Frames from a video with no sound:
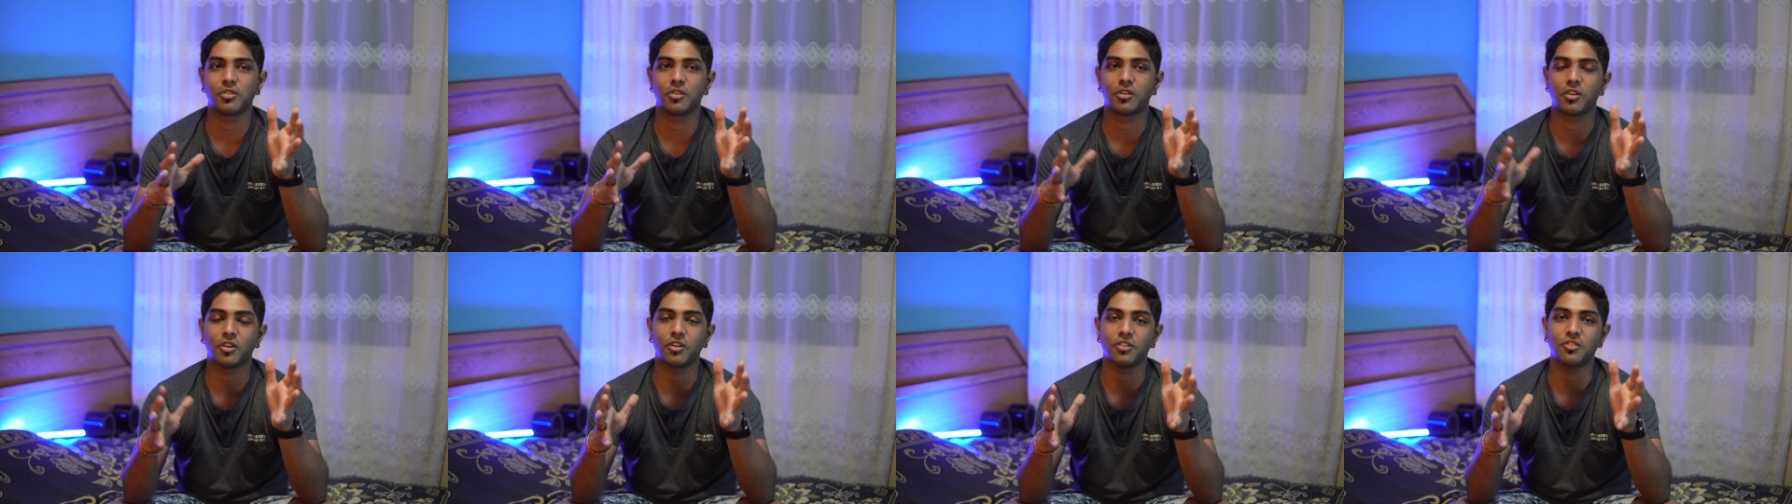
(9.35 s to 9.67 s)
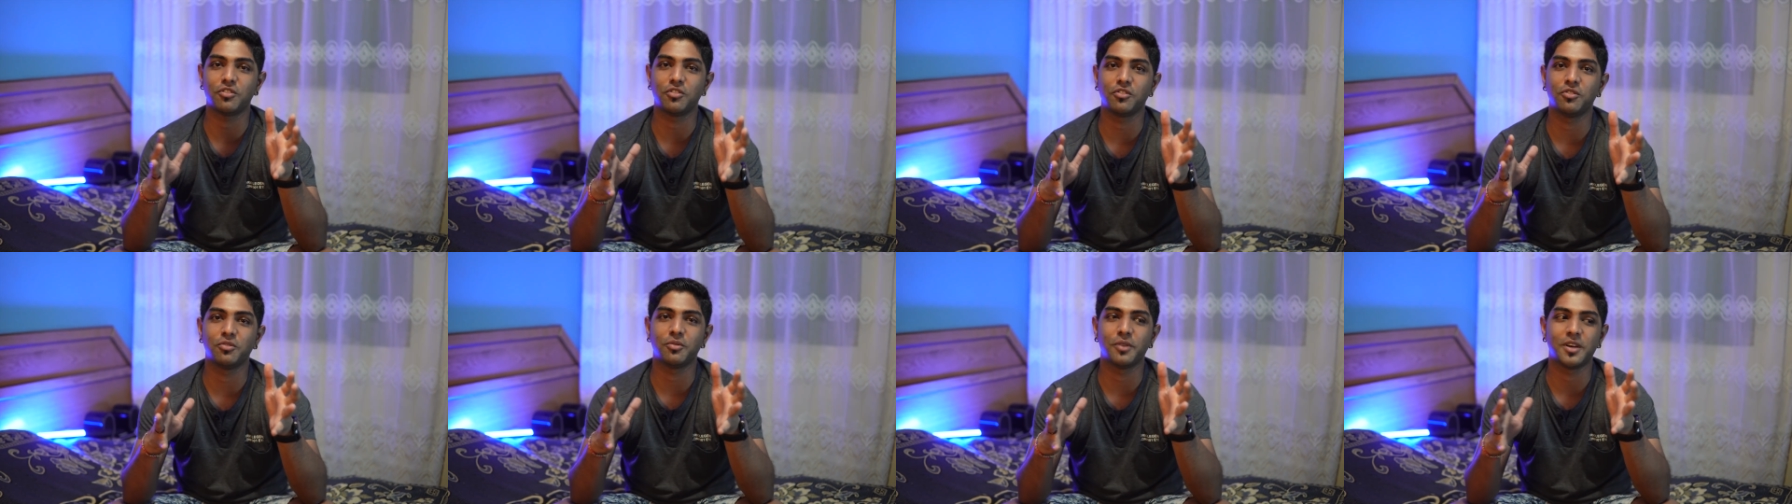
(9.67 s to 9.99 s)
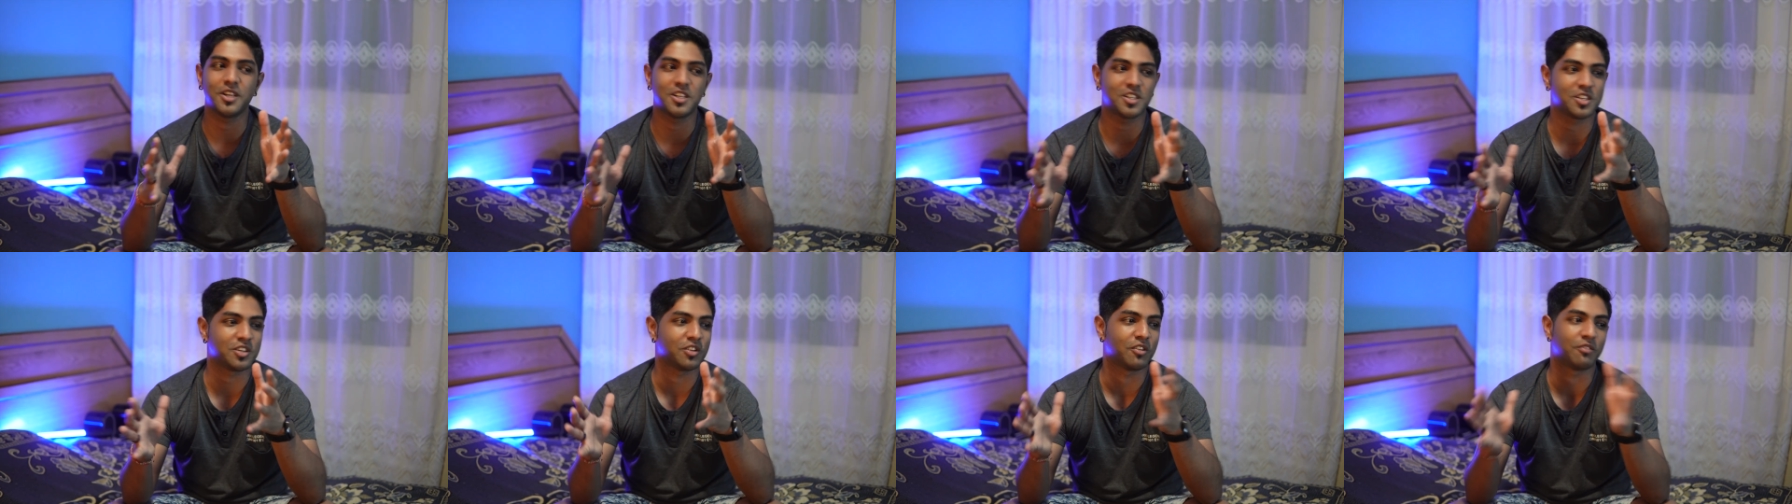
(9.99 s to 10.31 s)

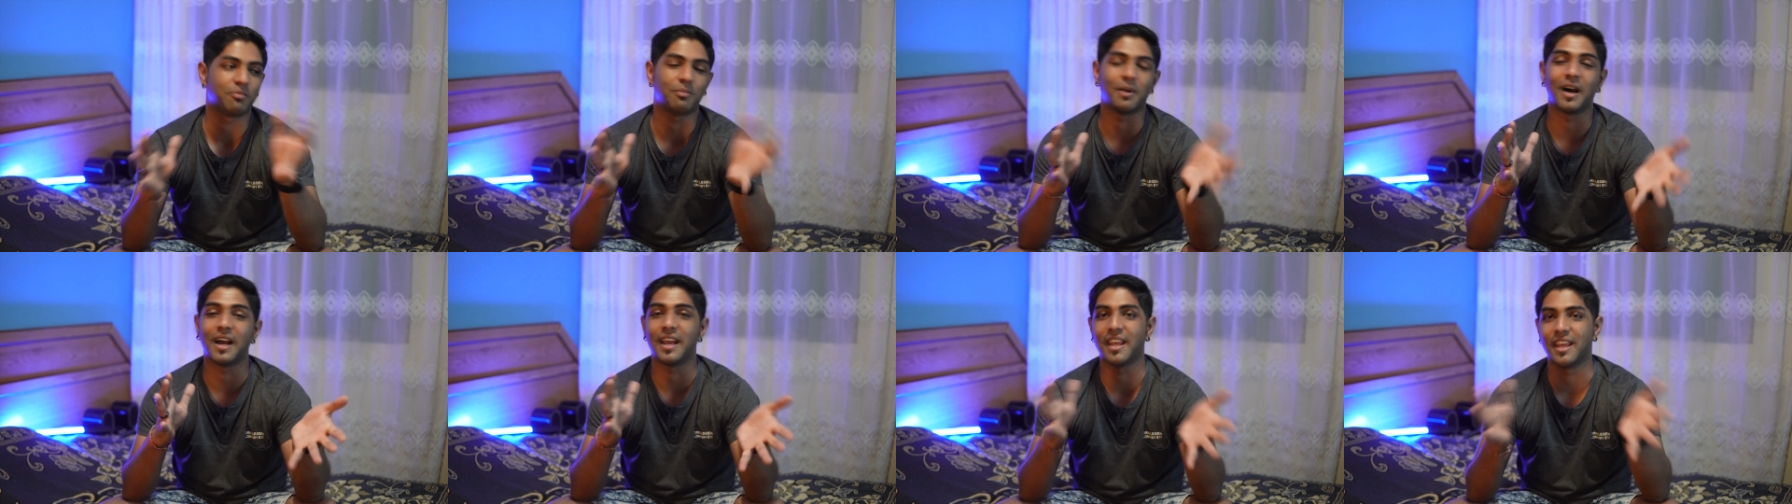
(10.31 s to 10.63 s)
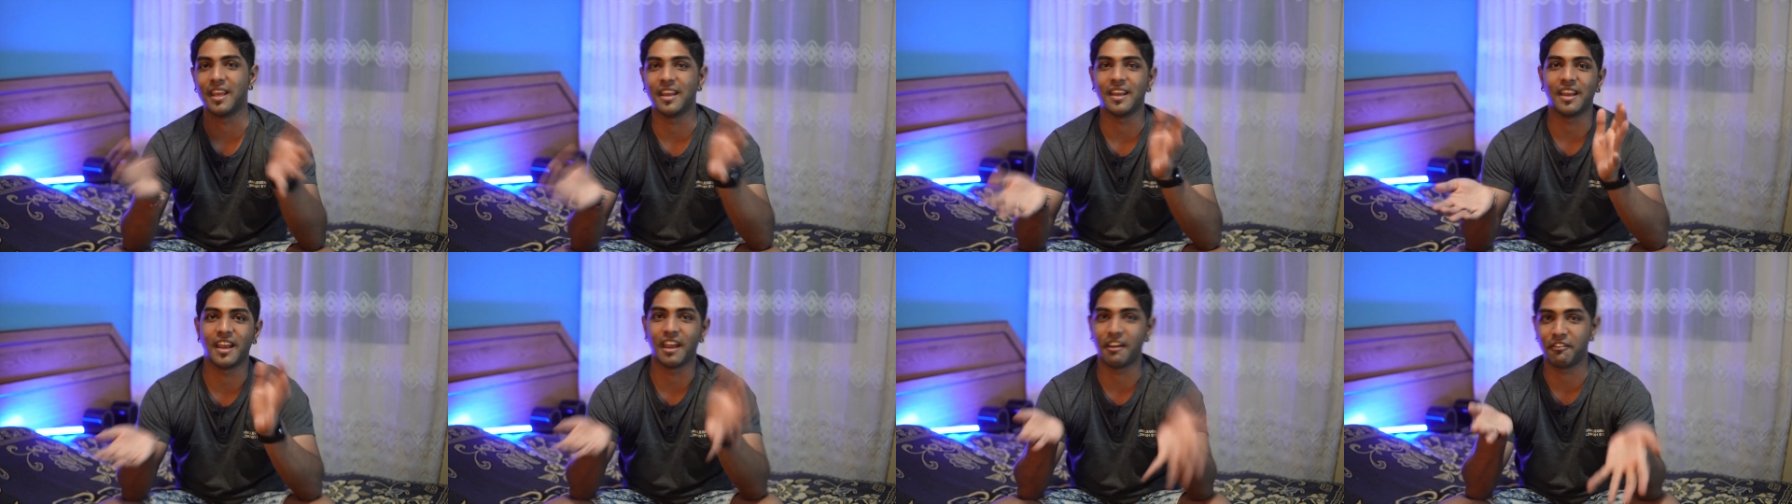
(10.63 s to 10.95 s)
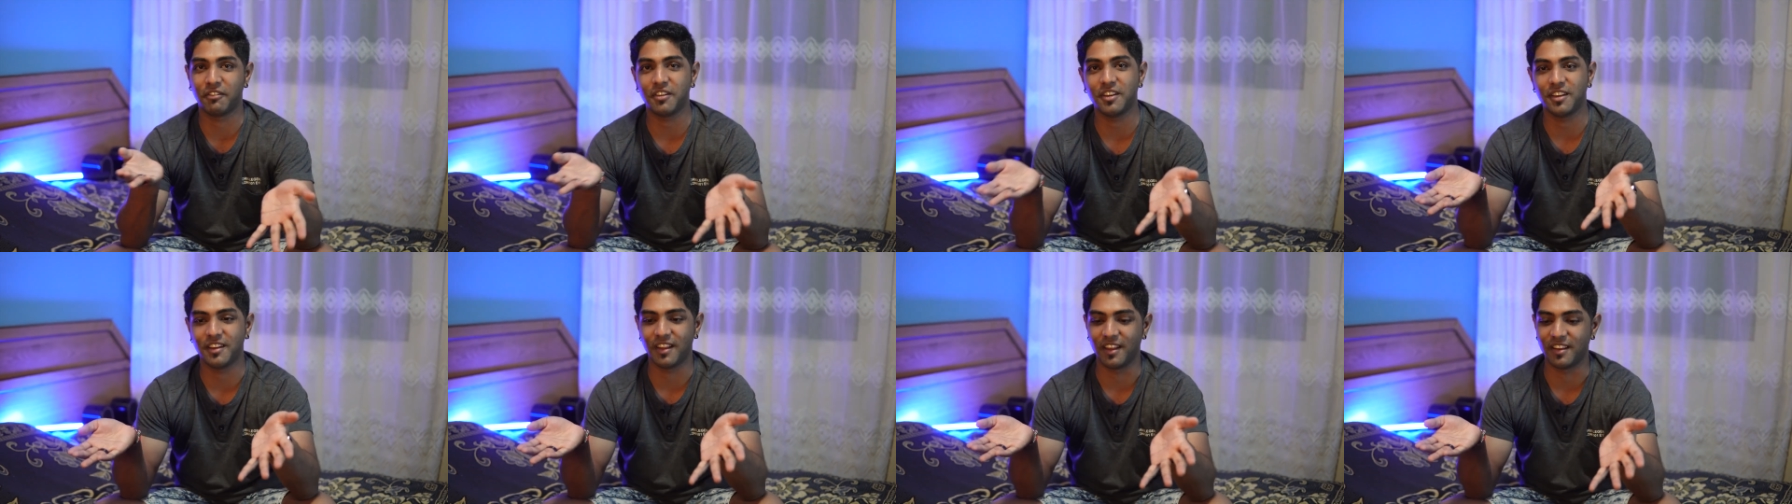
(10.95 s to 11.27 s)
continuation of my
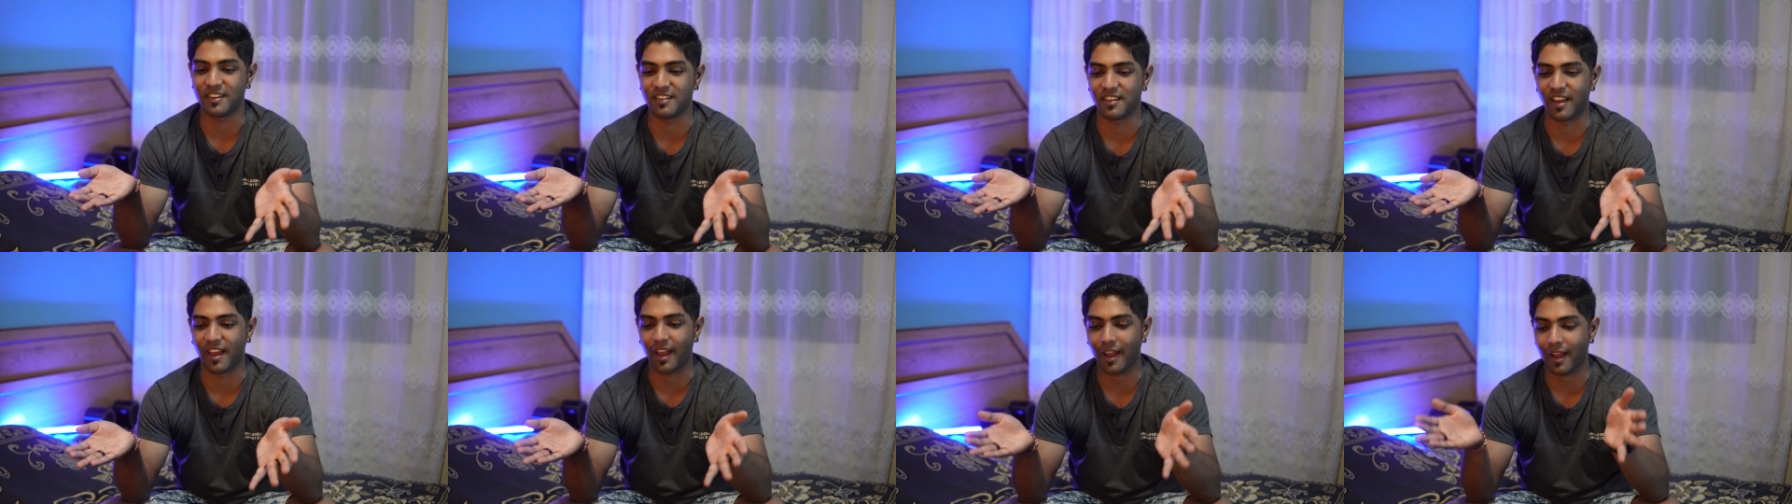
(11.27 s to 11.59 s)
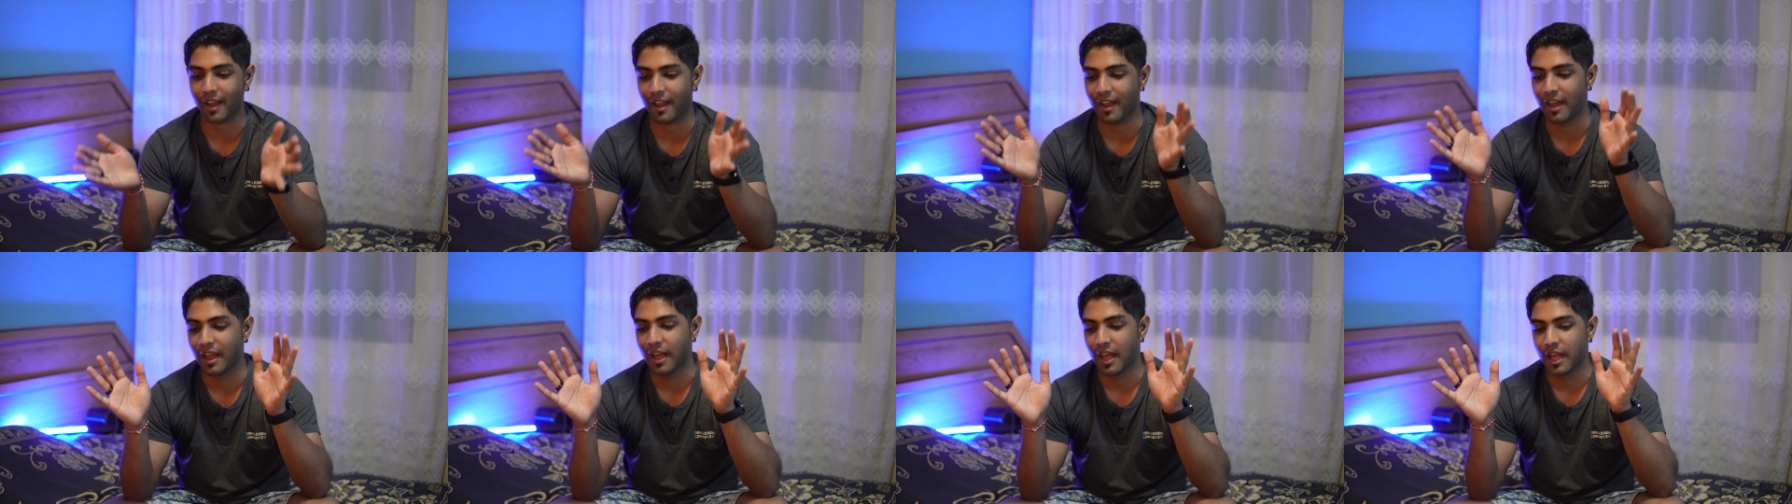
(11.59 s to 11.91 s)
everyday tech.